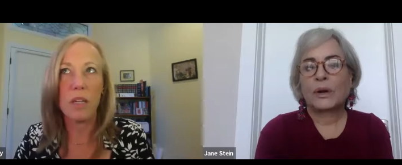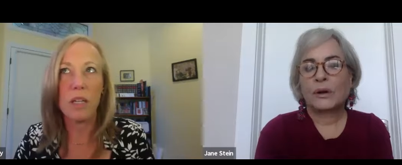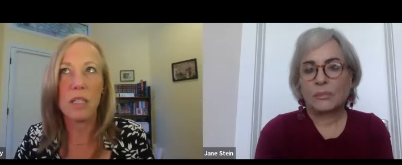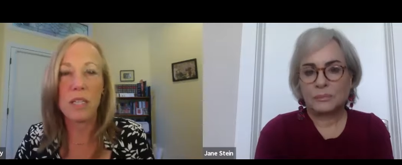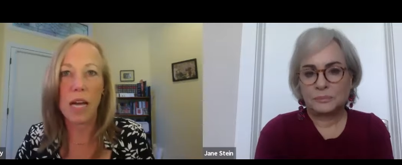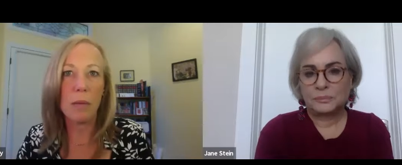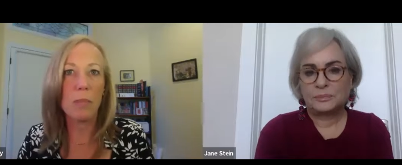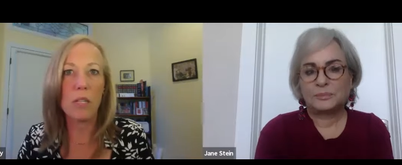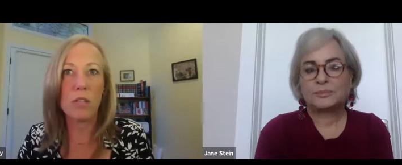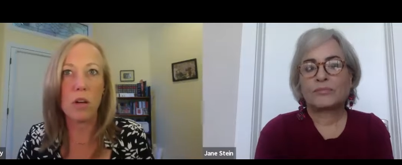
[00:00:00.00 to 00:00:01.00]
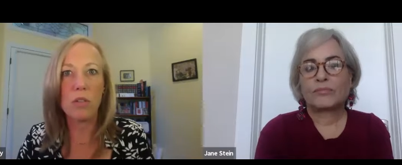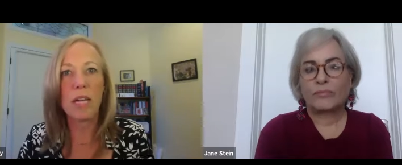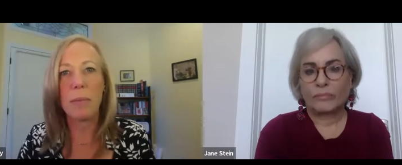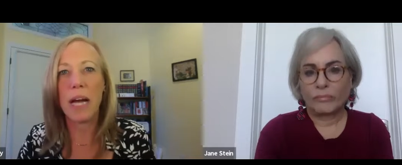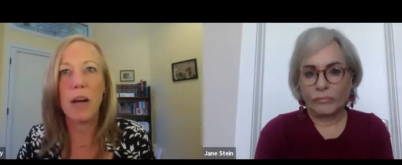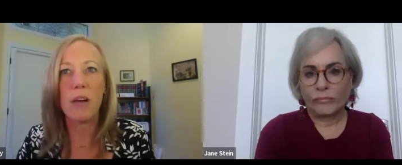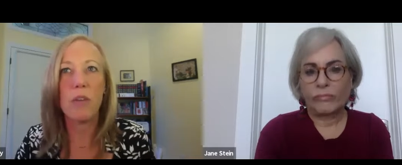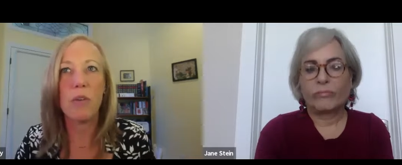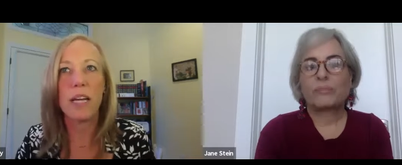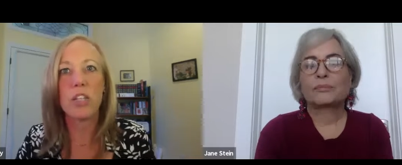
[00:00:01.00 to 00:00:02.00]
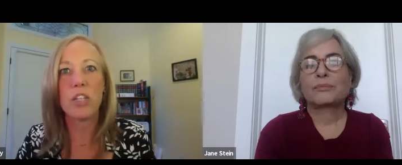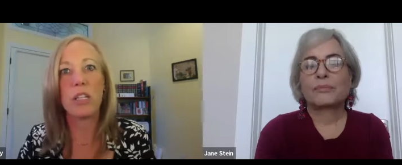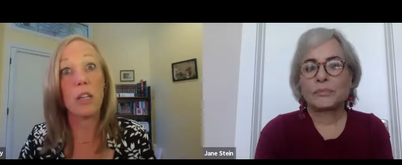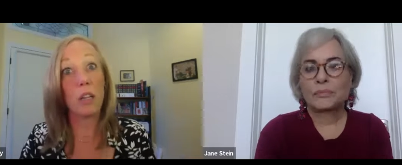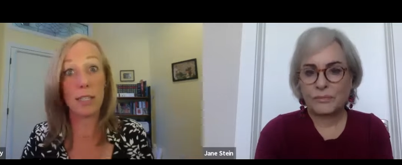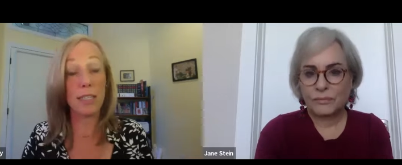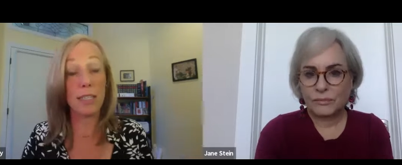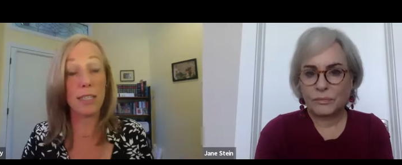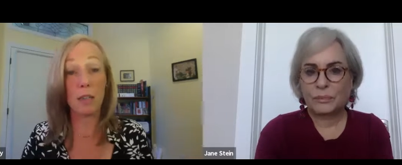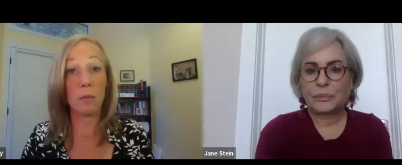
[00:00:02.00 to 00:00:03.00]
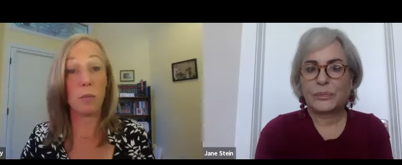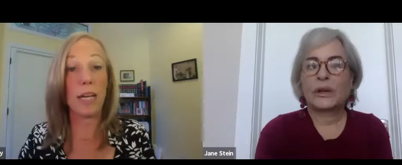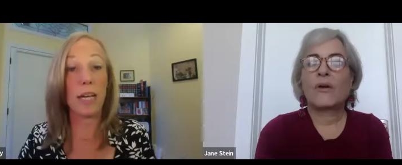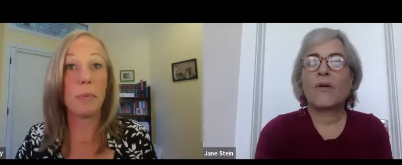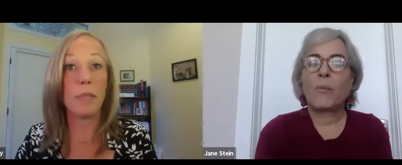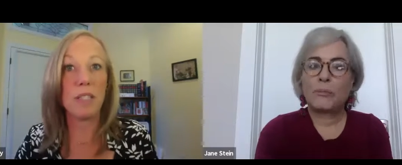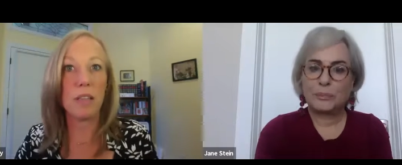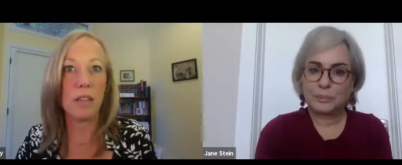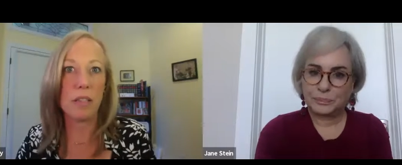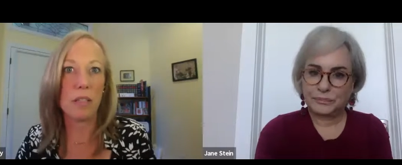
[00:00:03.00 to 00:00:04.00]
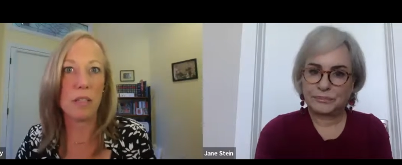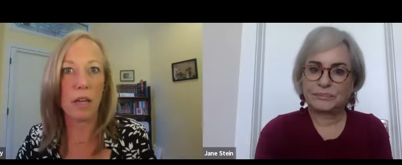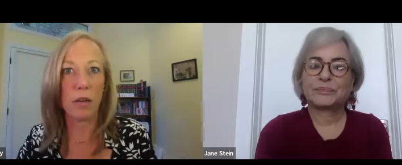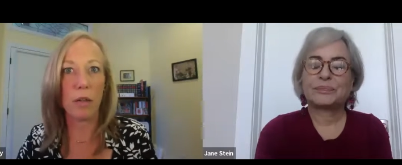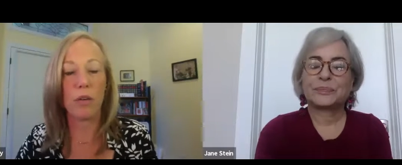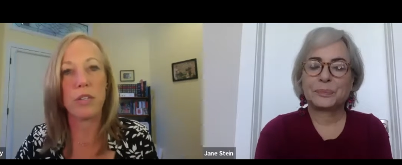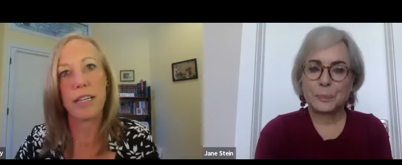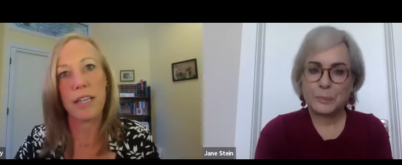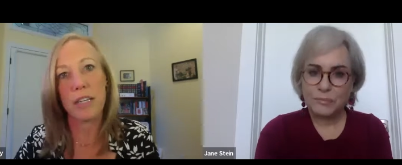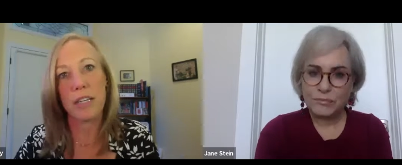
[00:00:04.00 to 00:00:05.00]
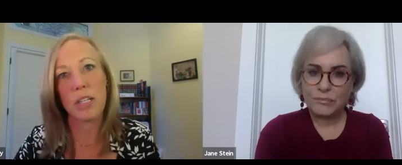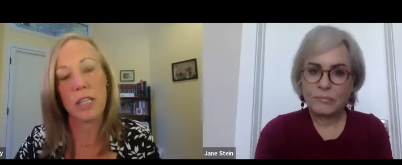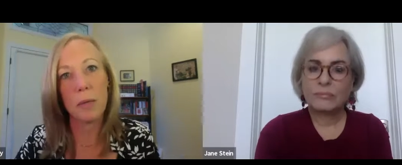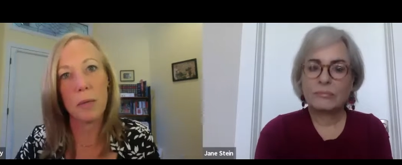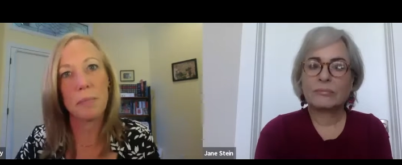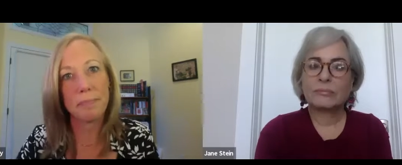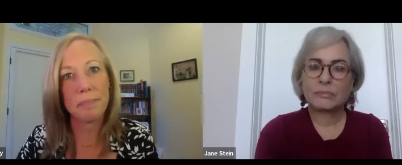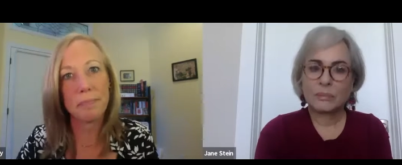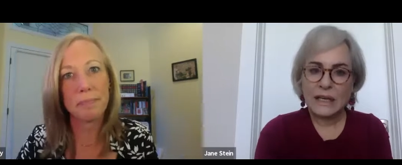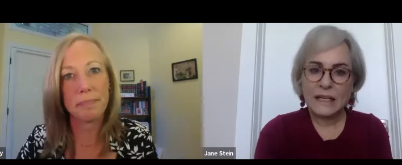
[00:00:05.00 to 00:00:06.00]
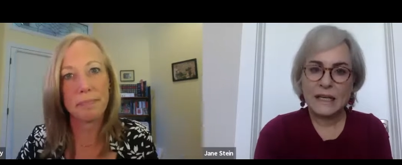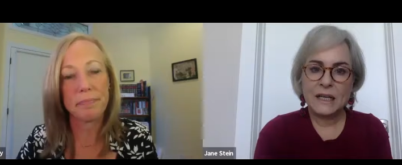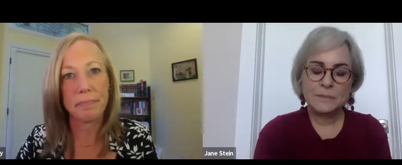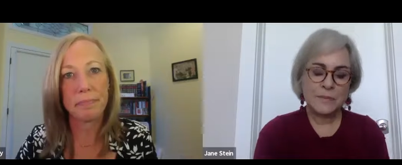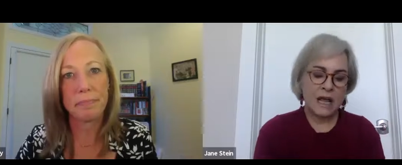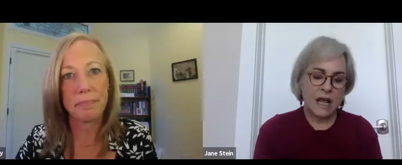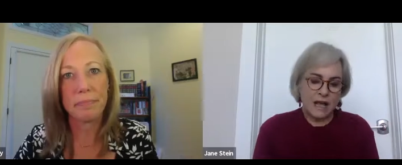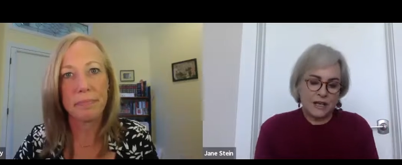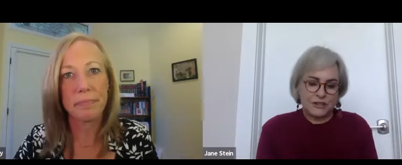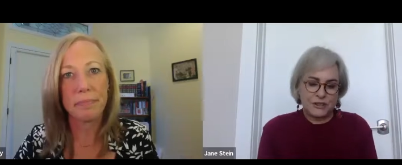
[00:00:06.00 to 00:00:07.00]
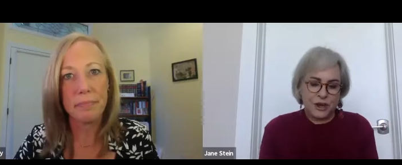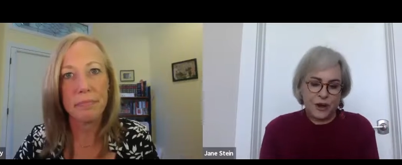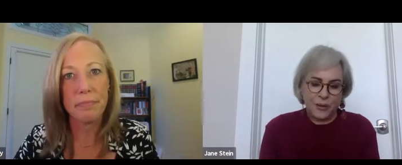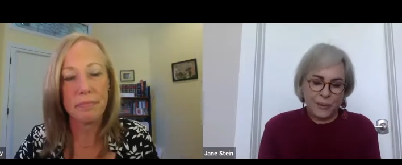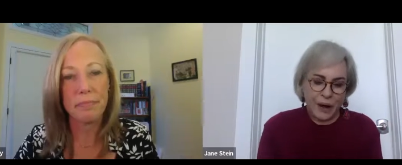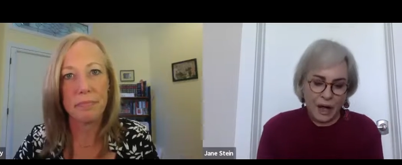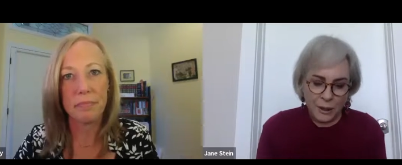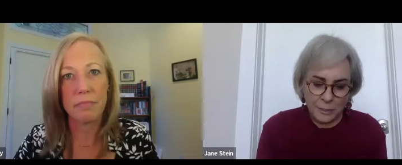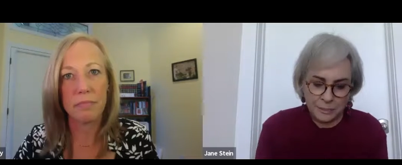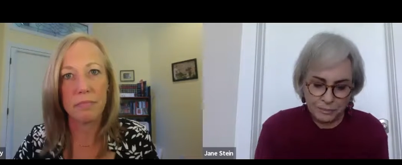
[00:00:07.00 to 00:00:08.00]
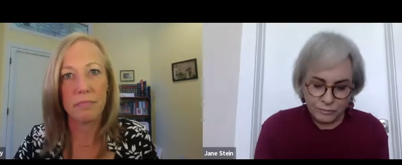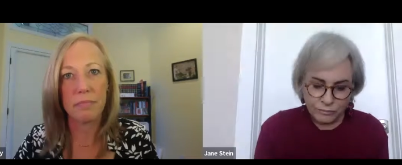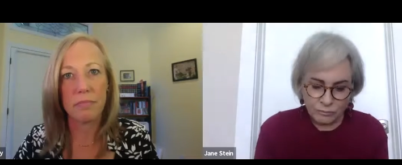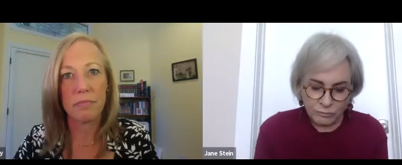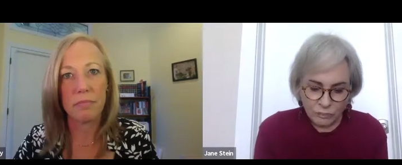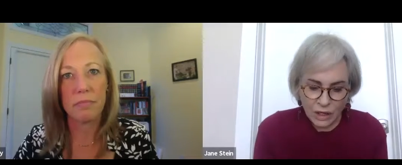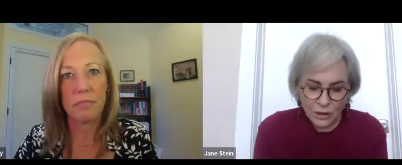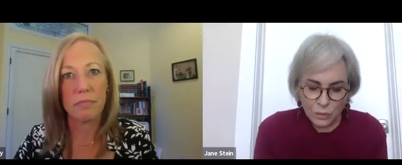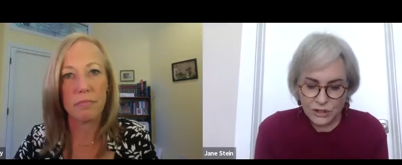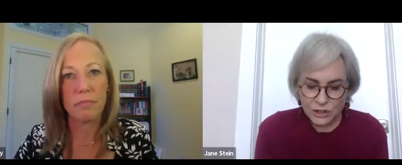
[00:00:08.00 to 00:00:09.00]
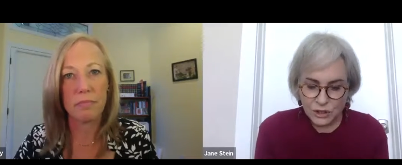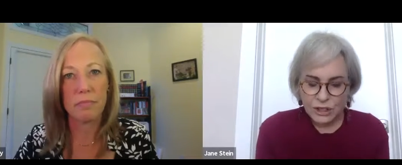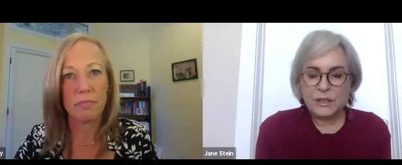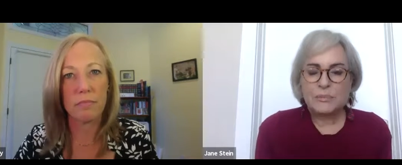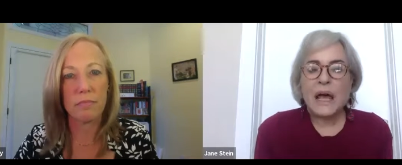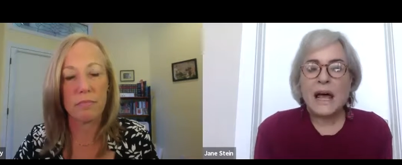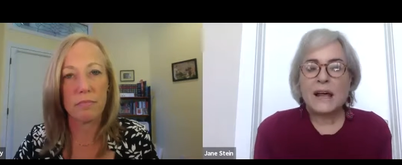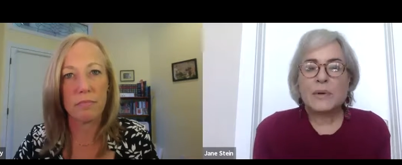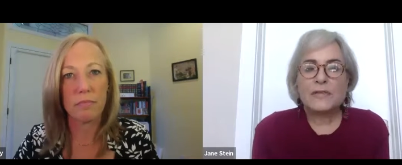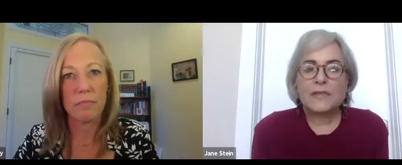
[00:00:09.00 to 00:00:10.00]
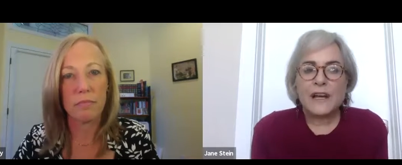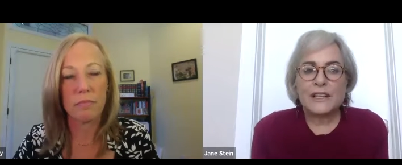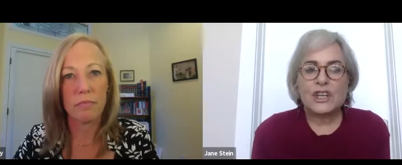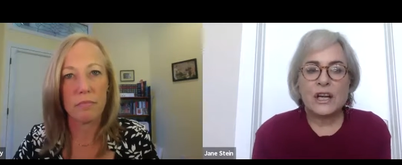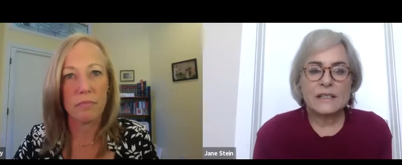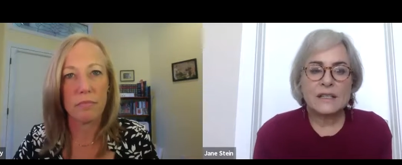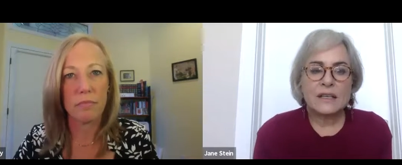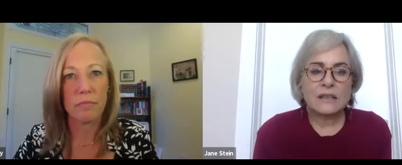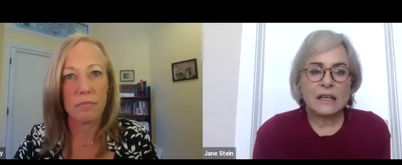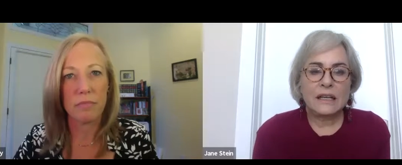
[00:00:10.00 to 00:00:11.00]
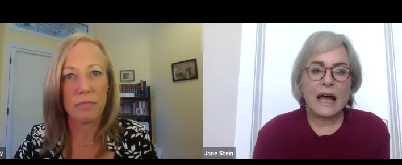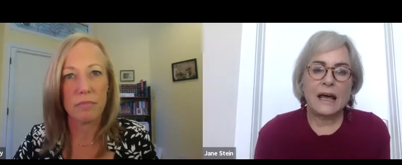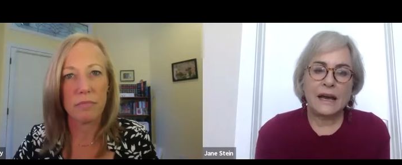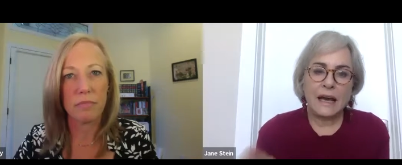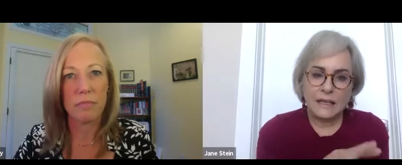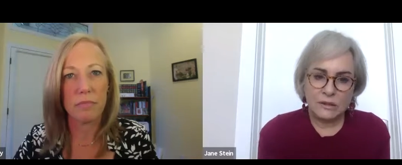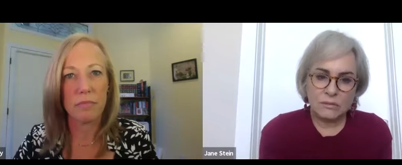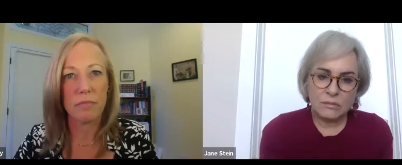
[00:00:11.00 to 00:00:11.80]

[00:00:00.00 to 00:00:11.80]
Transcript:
Speaker 1: it's time it's go time how do you actually close the deal what happens in this kind of third section here
Speaker 2: yeah so um, what's good and bad about franchising and I, and I, didn't